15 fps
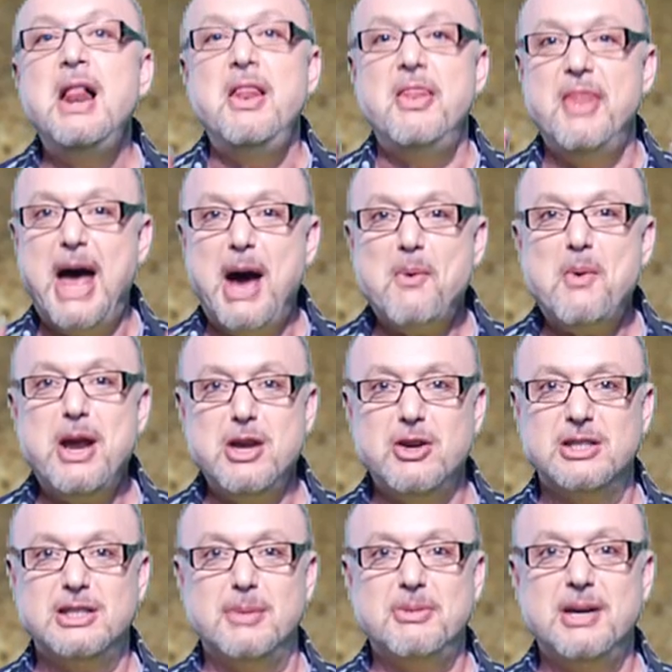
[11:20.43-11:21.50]
That way your
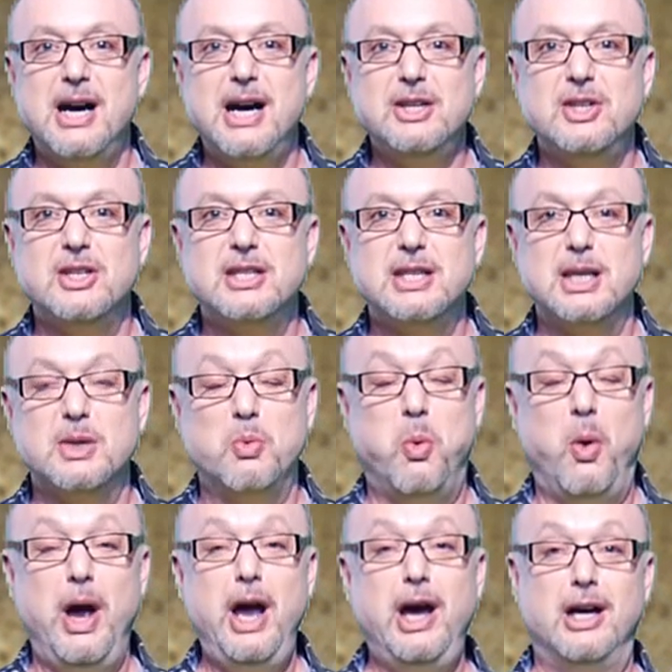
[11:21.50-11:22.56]
subconscious says,
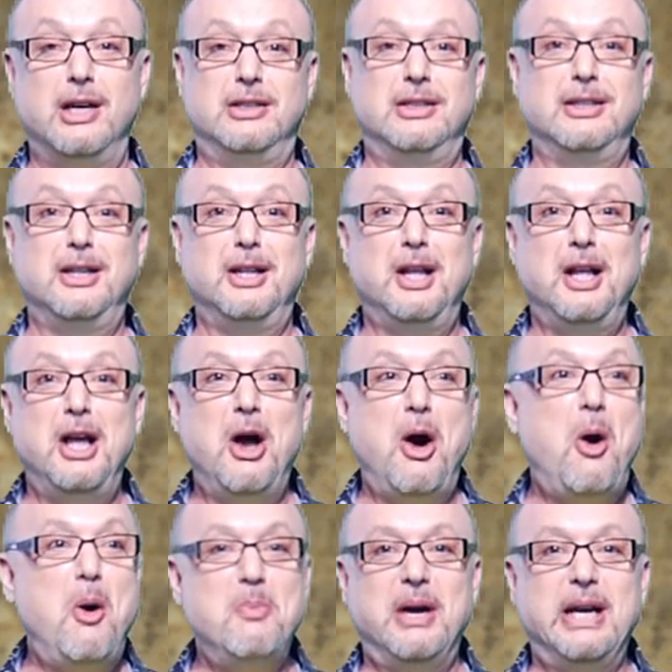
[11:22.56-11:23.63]
well,
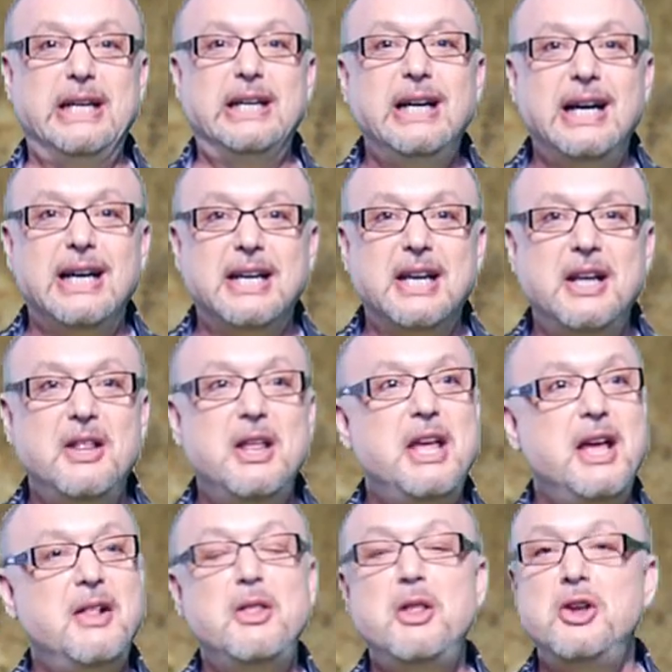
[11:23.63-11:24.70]
oh my God,
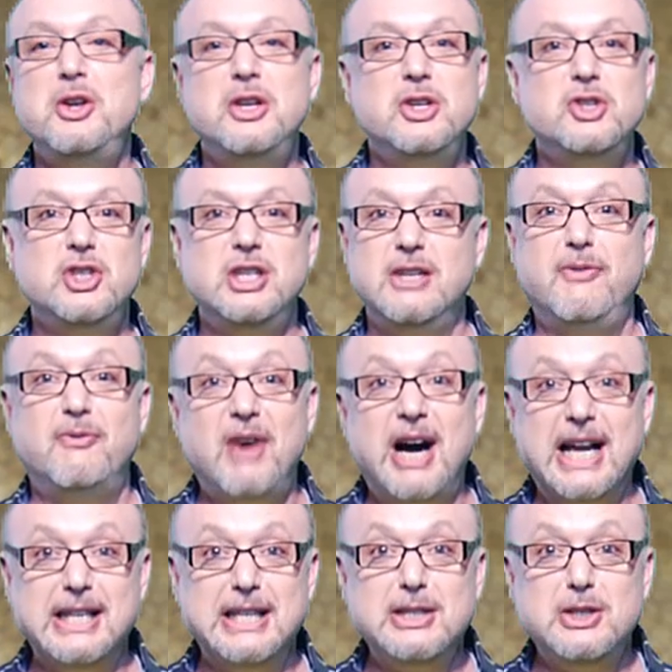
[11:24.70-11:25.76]
she's
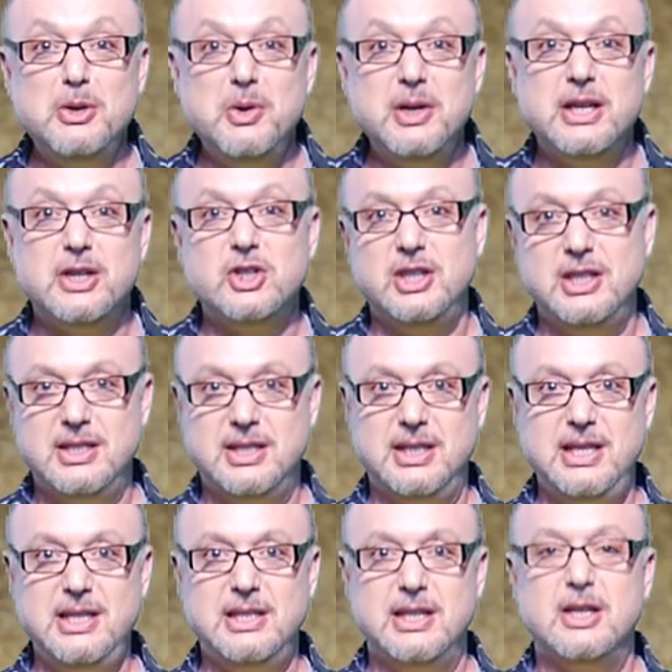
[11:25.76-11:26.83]
finally doing it. She
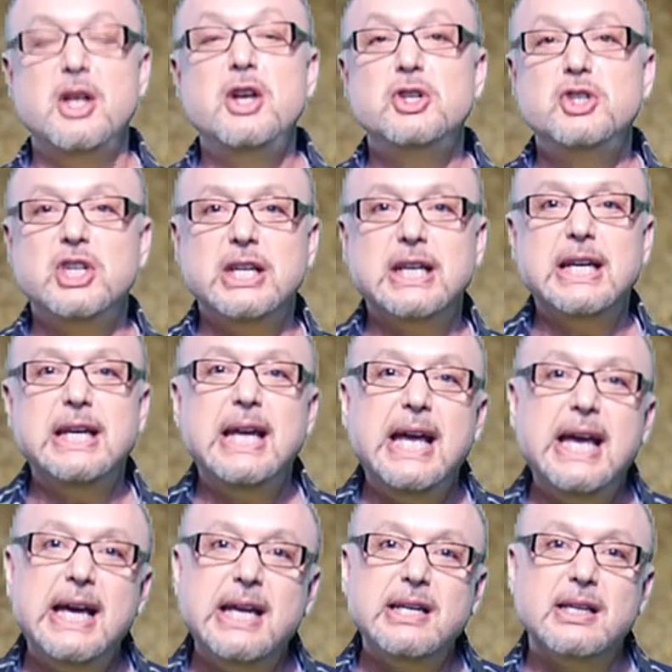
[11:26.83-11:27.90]
sees it. She can
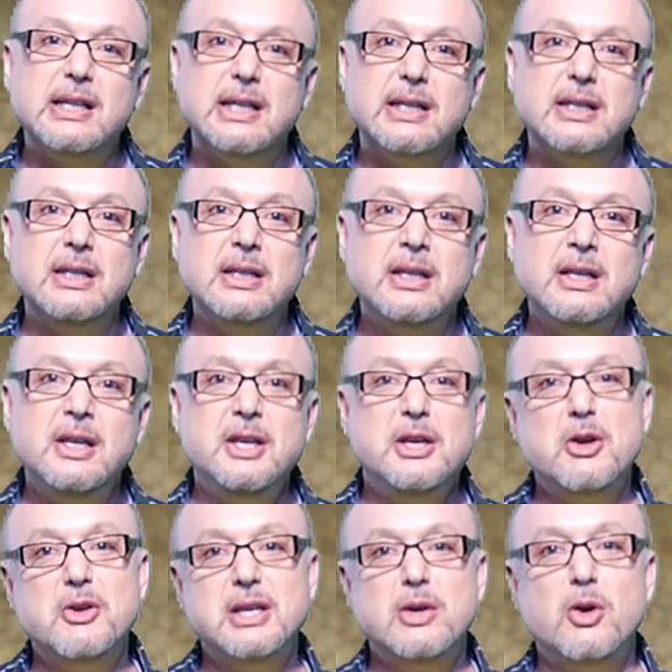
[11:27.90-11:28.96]
handle it. You
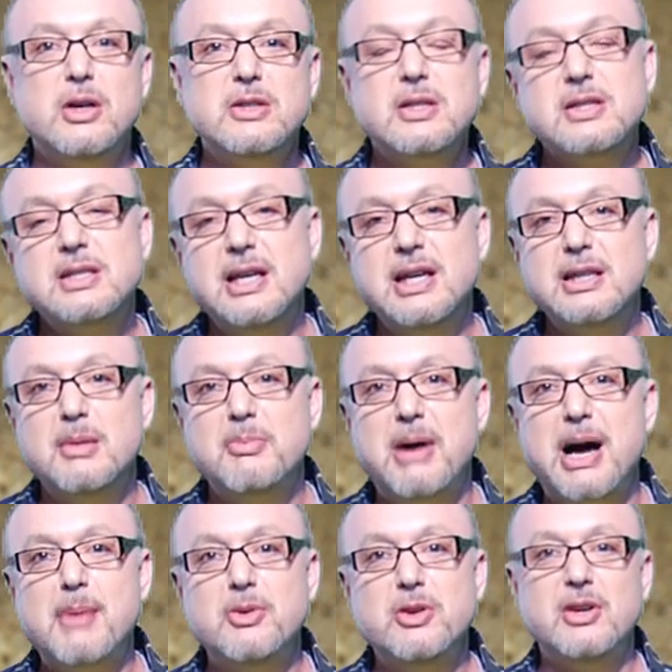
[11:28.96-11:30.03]
know, they also say in the
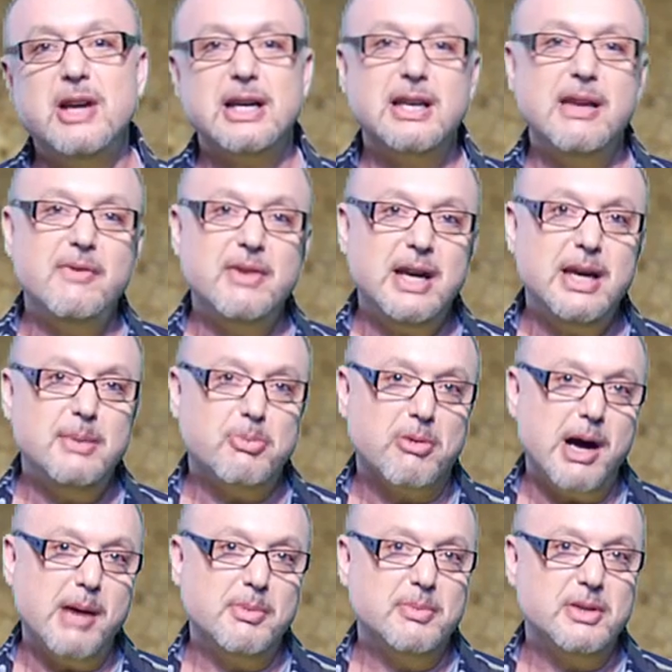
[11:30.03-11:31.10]
Bible, you're not given any
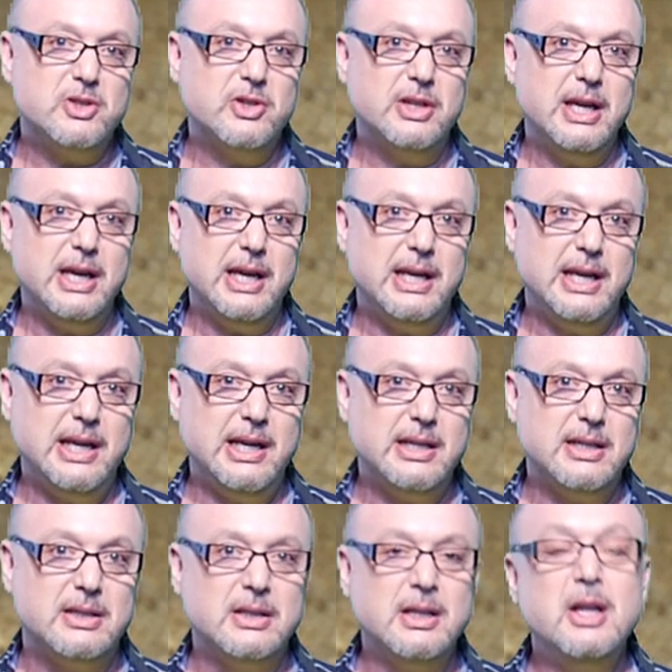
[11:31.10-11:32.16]
problem that you can't
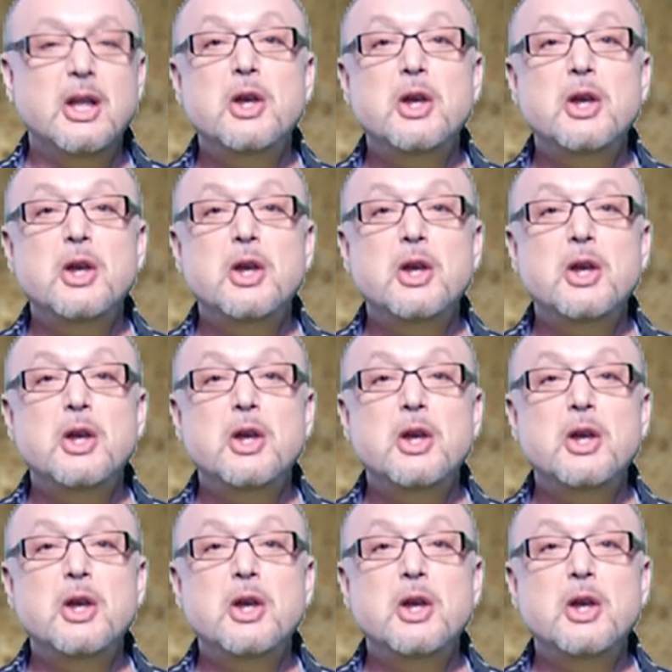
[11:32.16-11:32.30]
handle.